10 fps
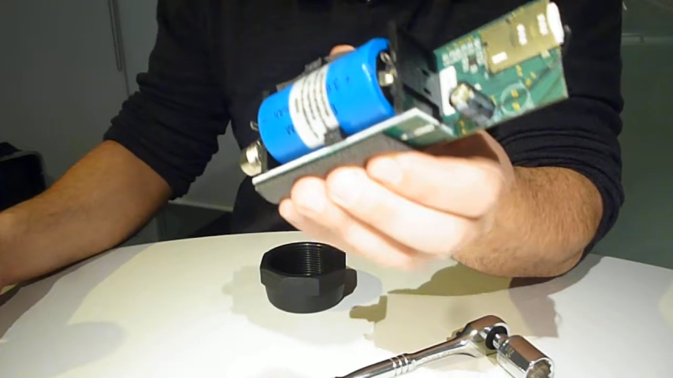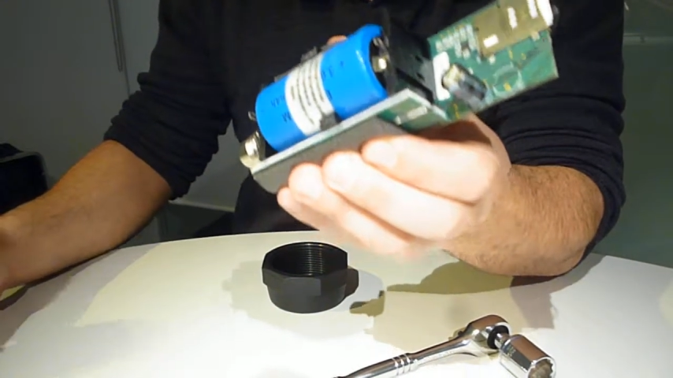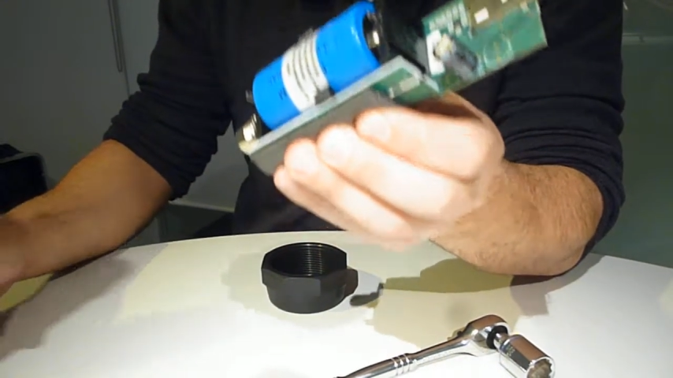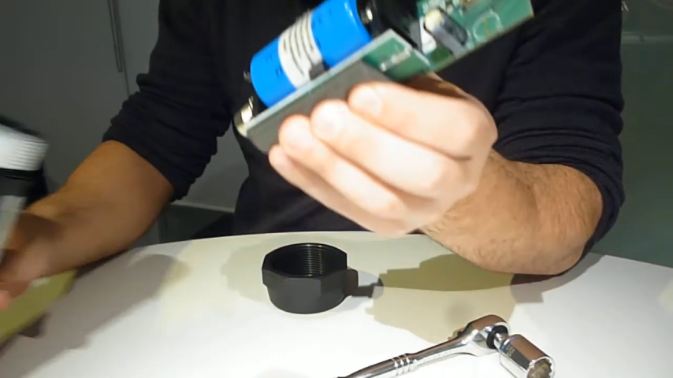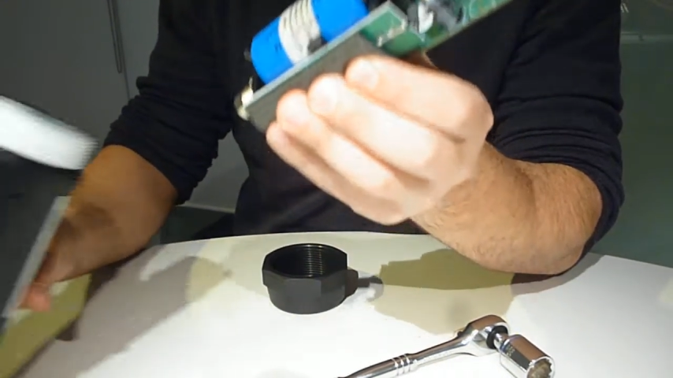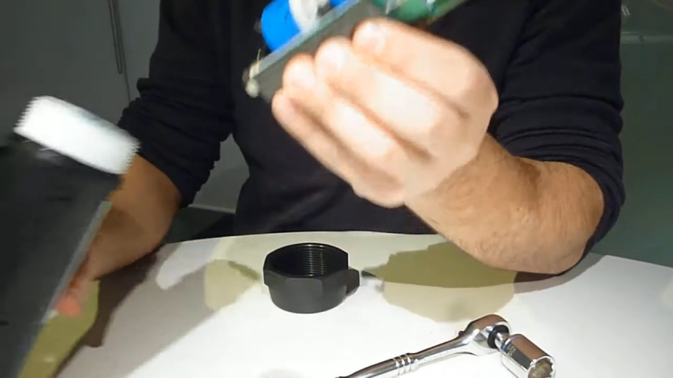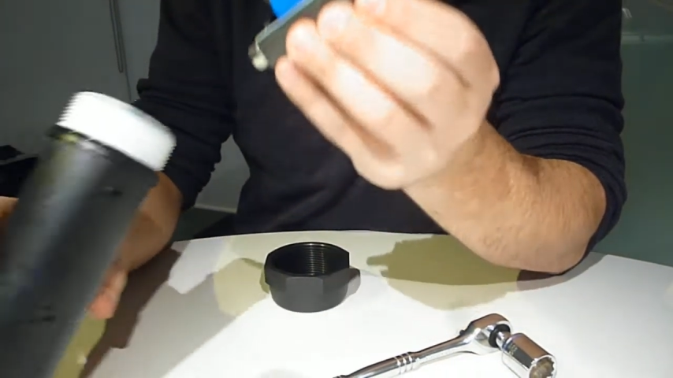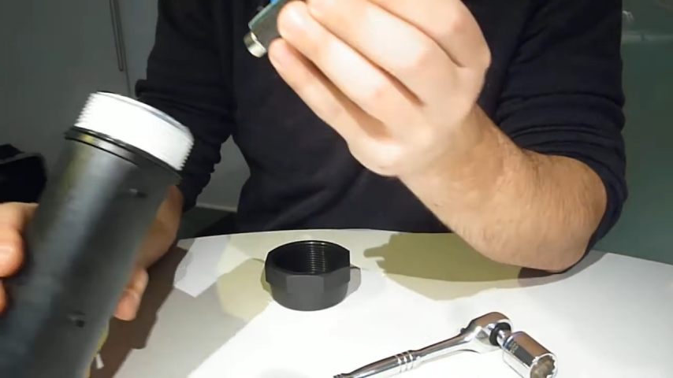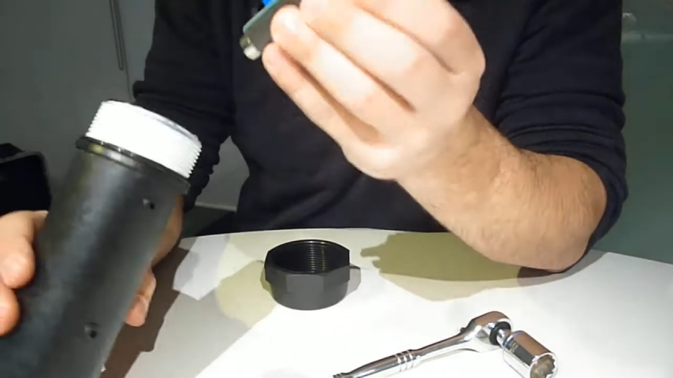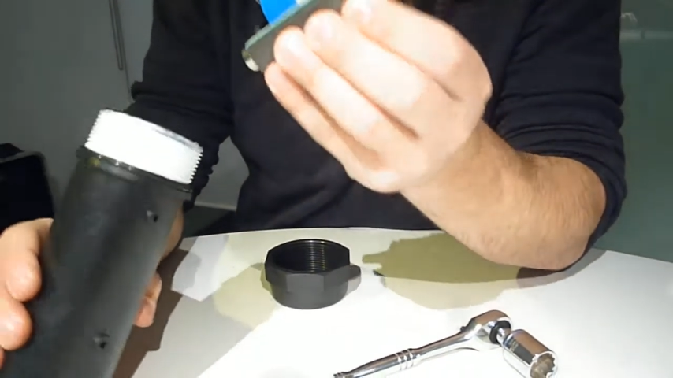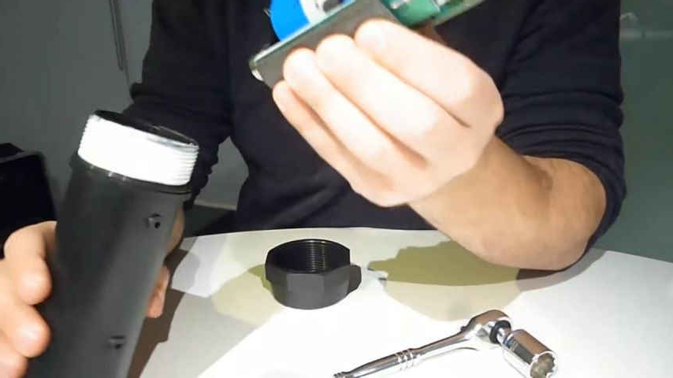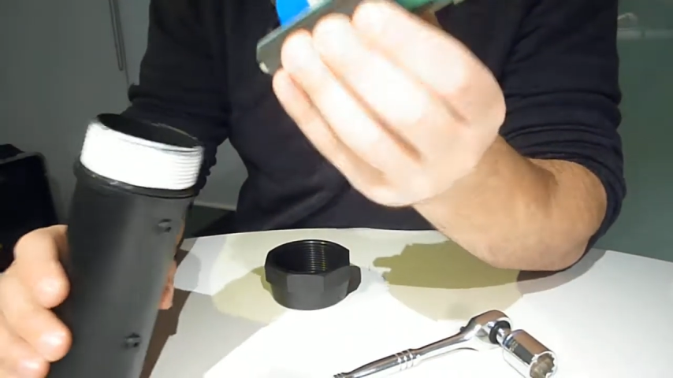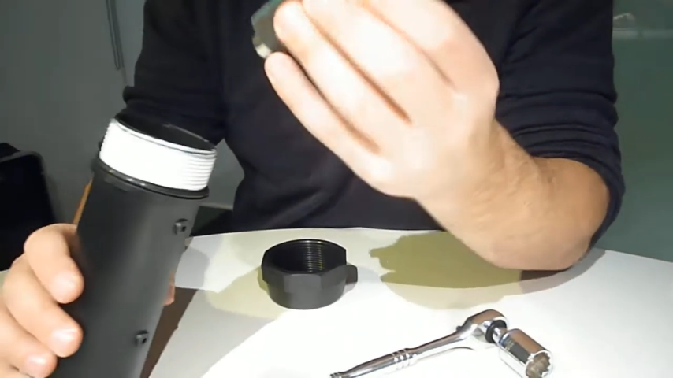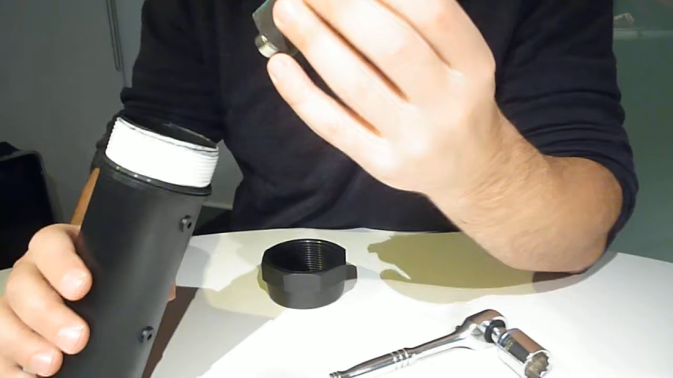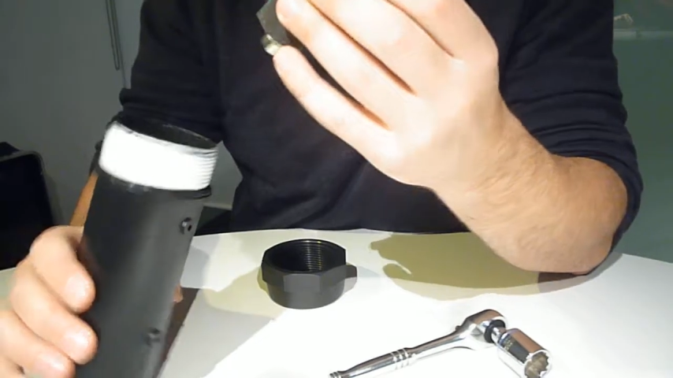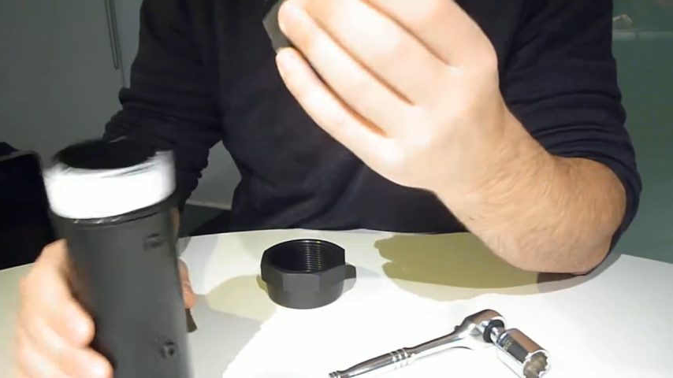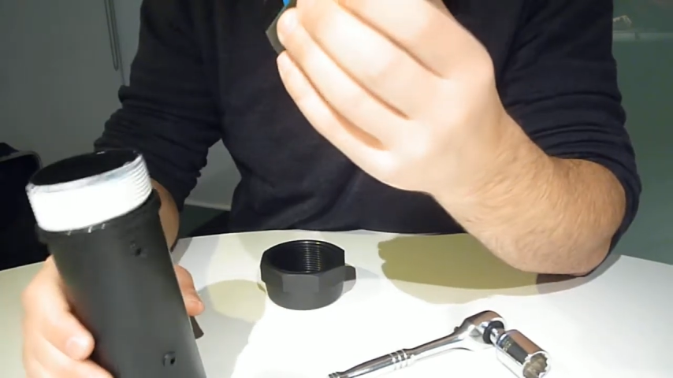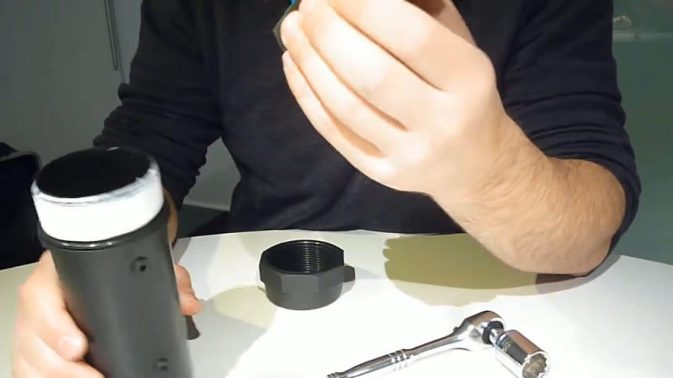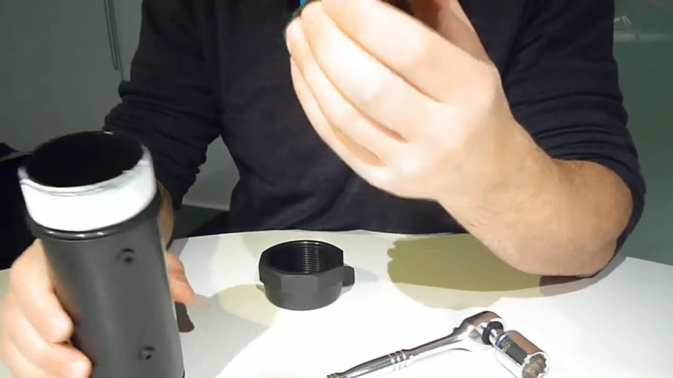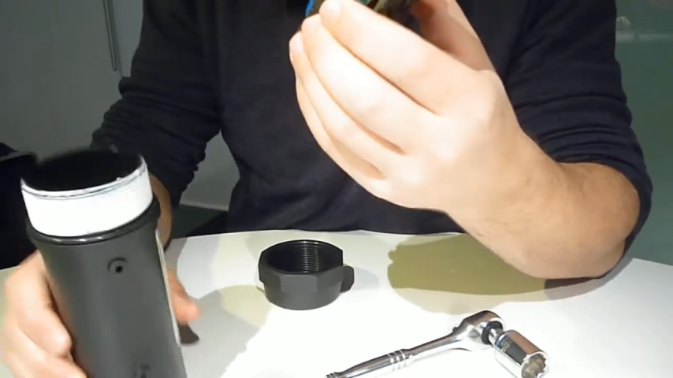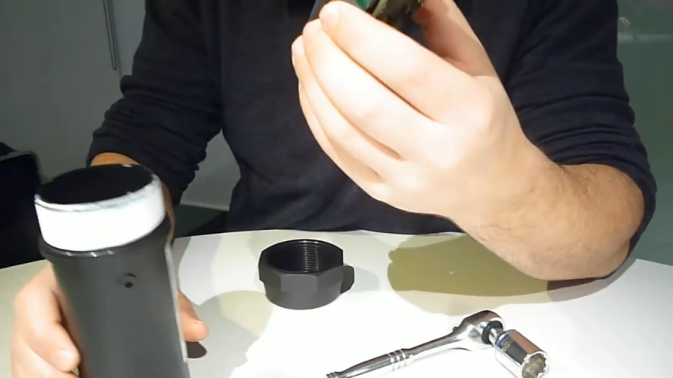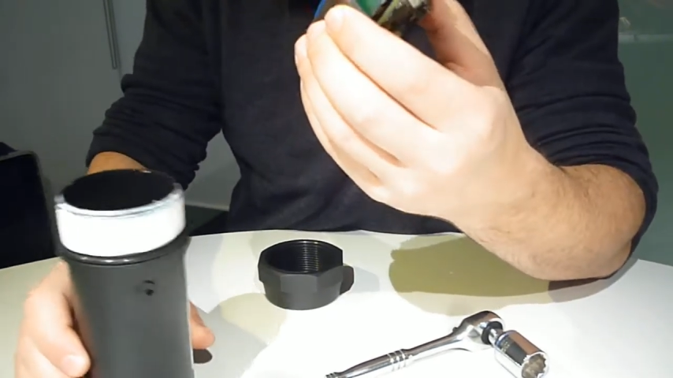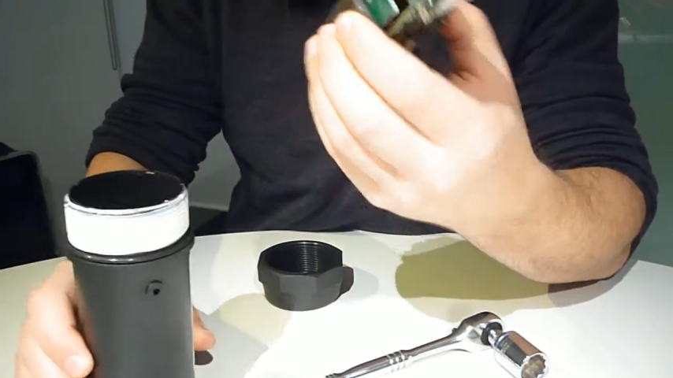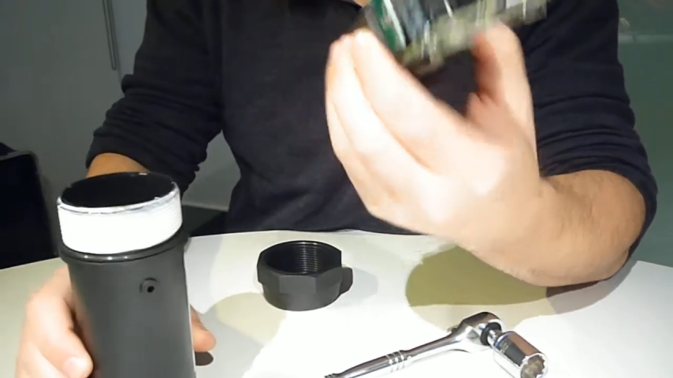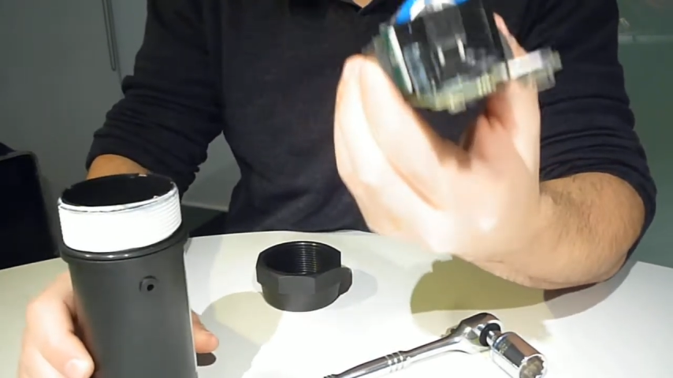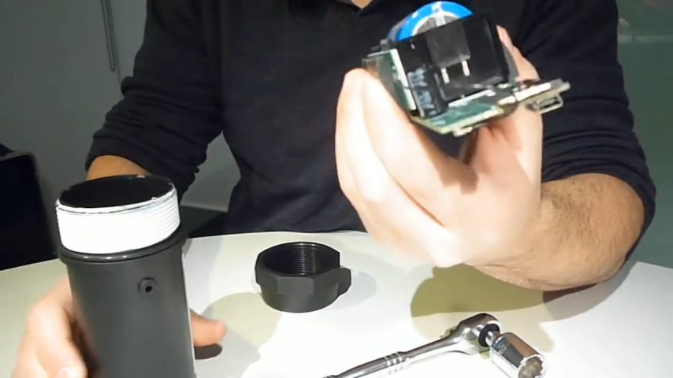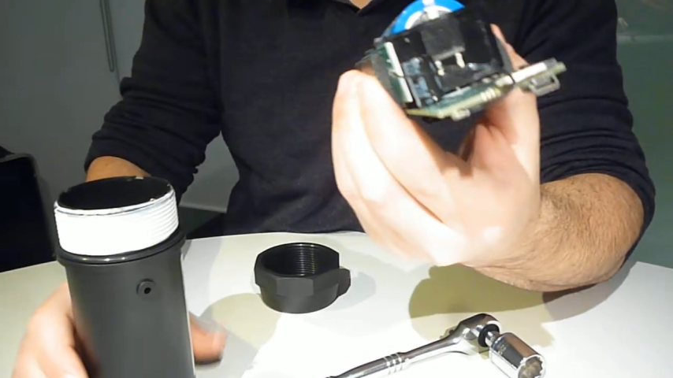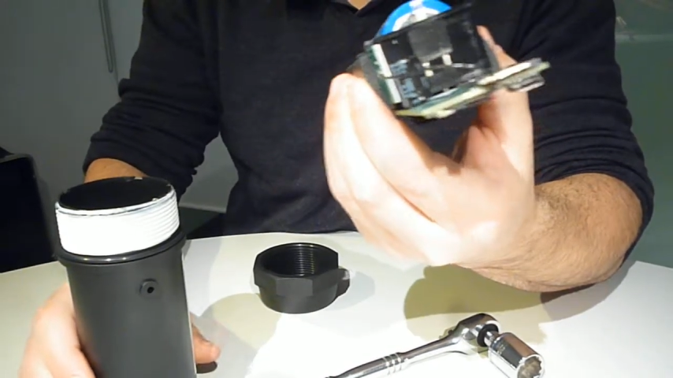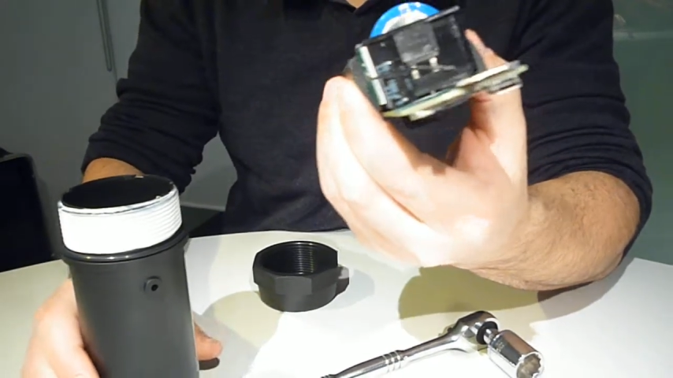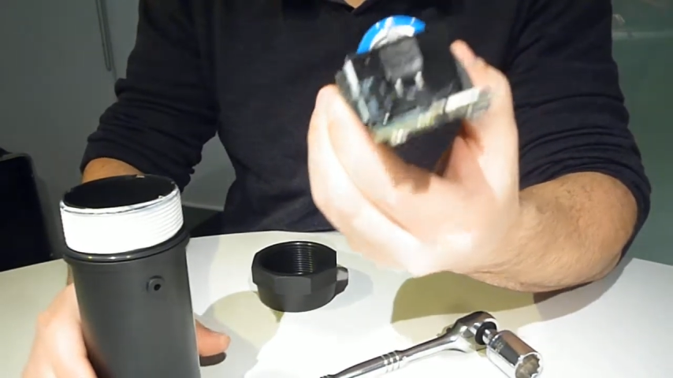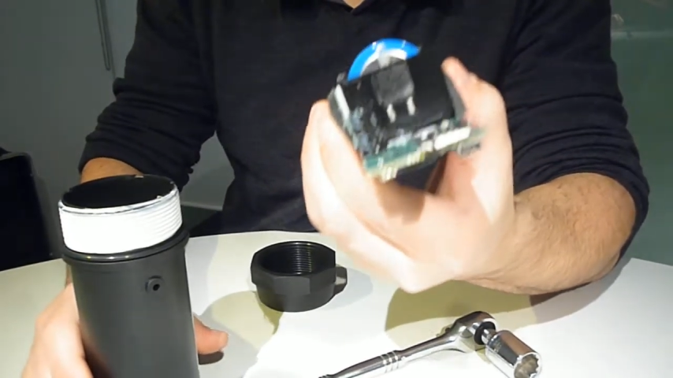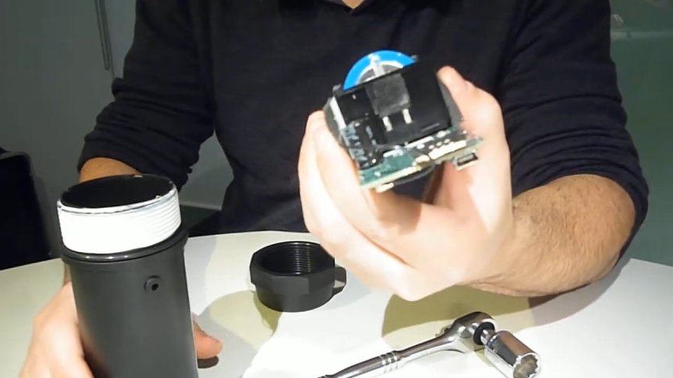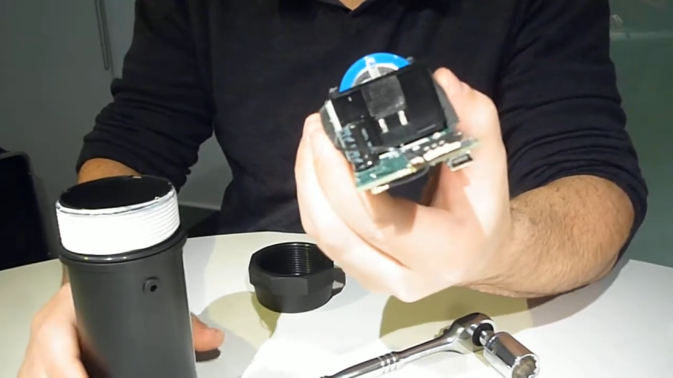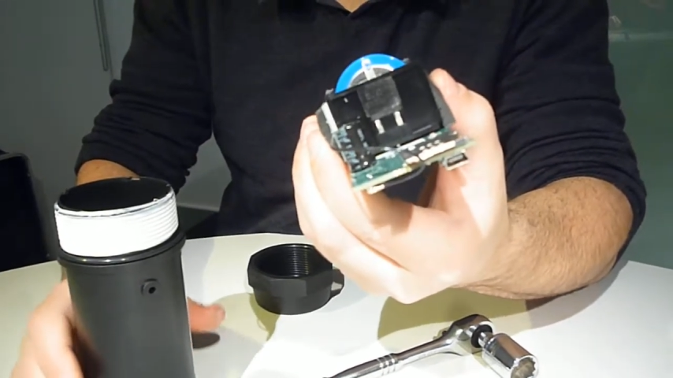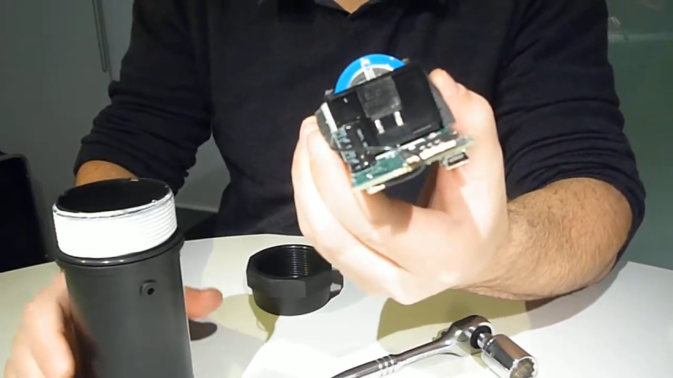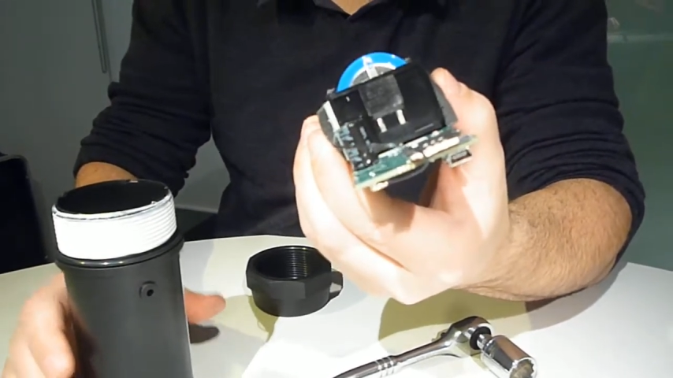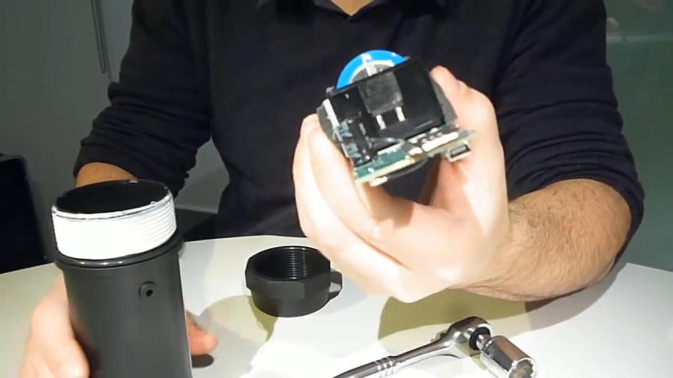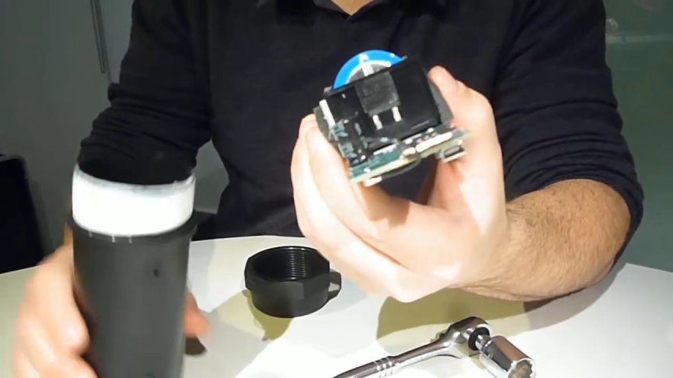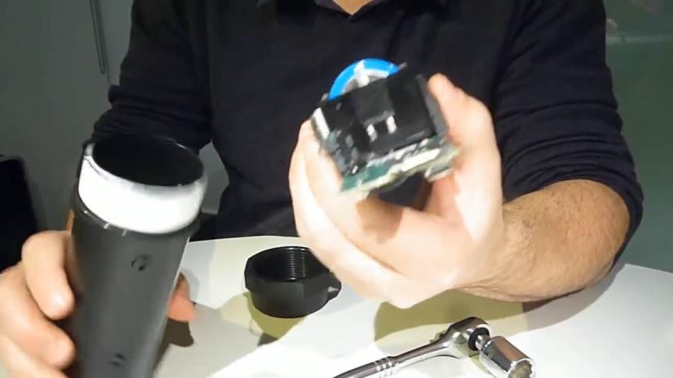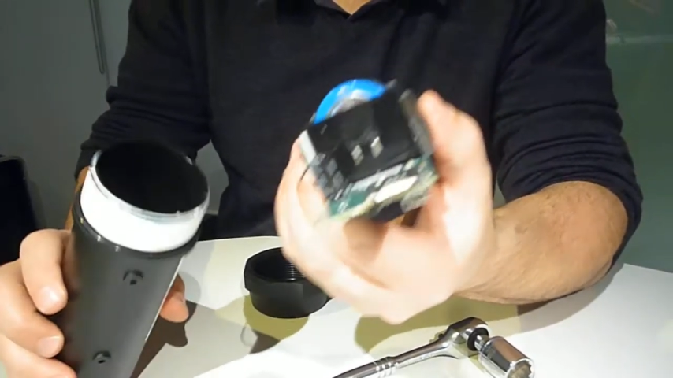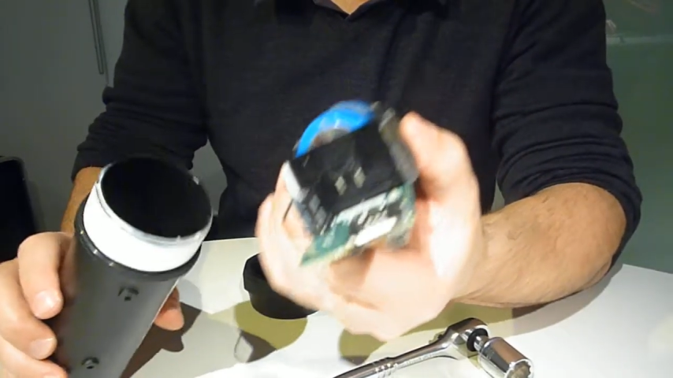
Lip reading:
(no speaker visible)